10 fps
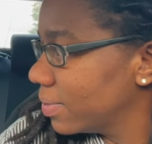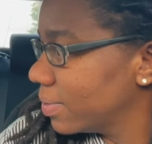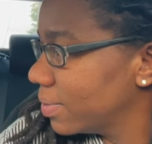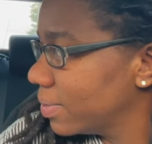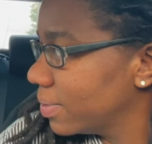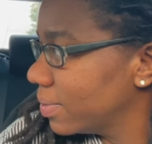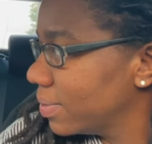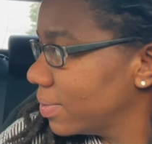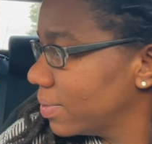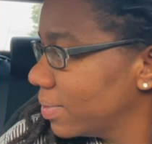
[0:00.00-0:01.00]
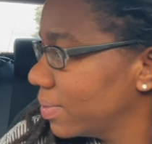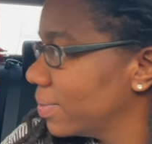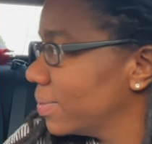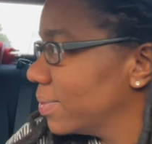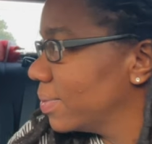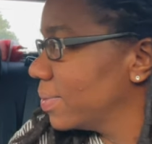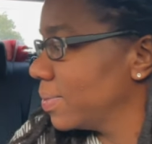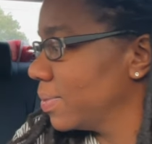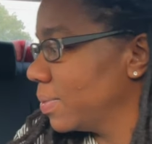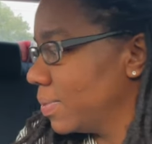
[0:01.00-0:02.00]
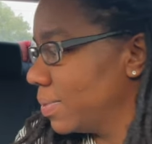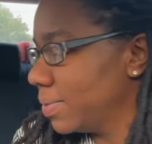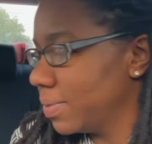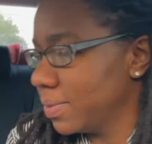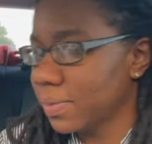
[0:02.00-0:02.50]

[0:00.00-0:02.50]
[no speech]